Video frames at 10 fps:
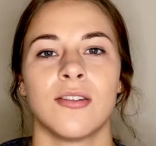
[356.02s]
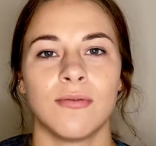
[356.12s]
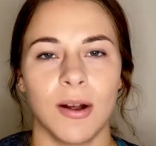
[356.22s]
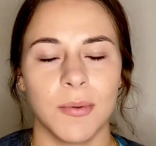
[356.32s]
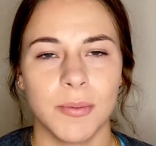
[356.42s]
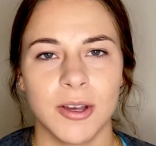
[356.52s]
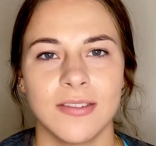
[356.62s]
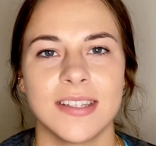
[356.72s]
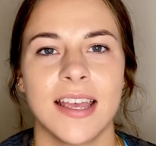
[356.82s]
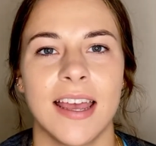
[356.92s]
Rubber
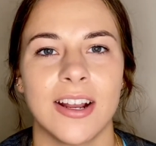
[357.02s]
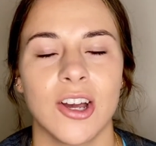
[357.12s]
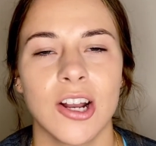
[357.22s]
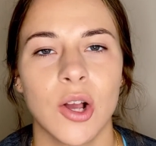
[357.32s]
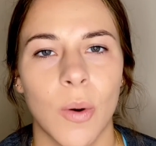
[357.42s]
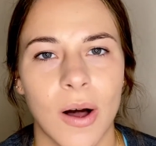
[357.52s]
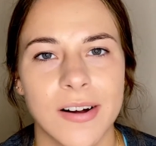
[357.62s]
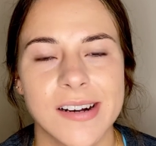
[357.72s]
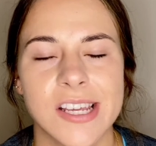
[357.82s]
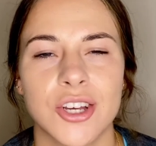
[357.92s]
boots and good
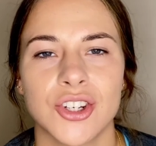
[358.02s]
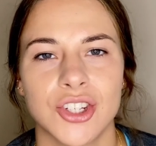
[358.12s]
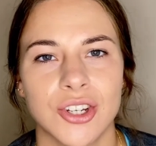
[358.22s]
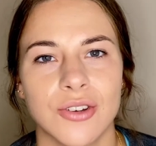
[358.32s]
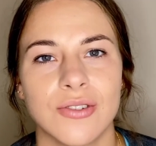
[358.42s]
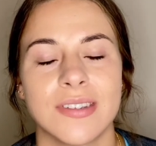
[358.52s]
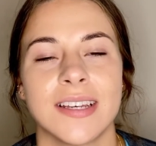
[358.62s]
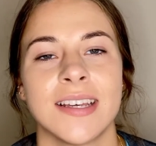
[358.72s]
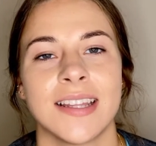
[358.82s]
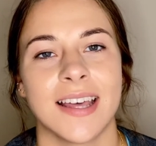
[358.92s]
quality shoes
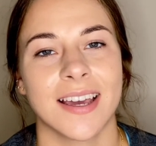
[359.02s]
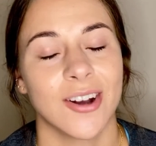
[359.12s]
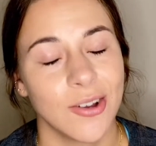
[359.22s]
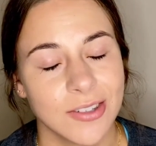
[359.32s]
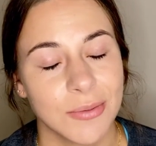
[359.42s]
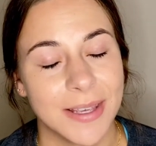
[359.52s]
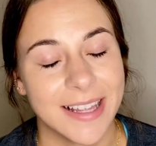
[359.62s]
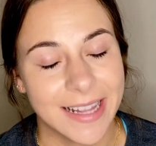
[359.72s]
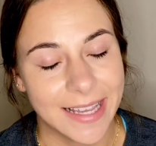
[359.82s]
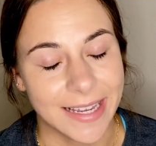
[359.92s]
that can also be
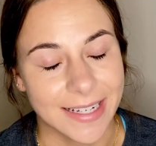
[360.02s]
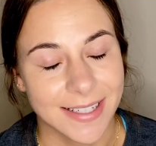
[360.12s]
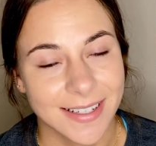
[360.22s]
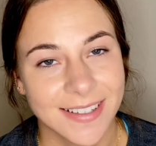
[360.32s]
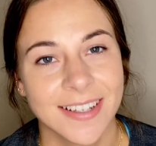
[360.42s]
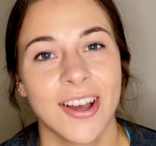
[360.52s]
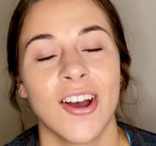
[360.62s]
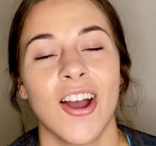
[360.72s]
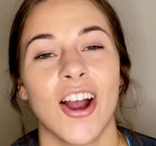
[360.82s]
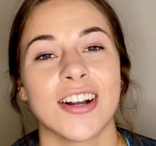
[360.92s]
cleaned
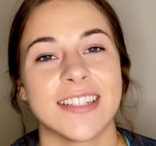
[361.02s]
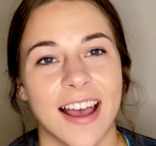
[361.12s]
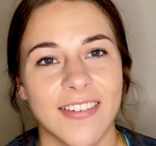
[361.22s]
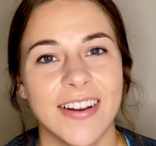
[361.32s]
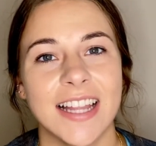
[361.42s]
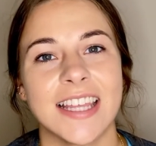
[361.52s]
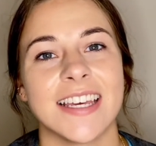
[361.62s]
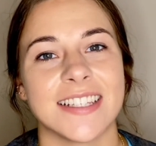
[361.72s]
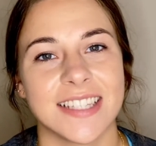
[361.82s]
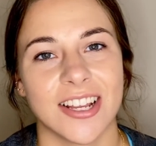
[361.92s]
are definitely
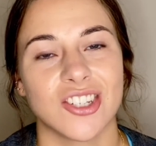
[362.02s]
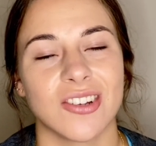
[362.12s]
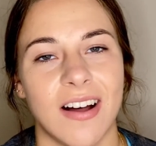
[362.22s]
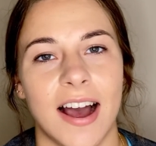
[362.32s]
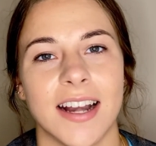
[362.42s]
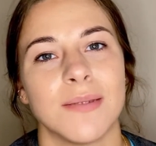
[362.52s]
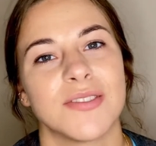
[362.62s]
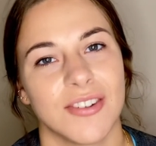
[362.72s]
essential items for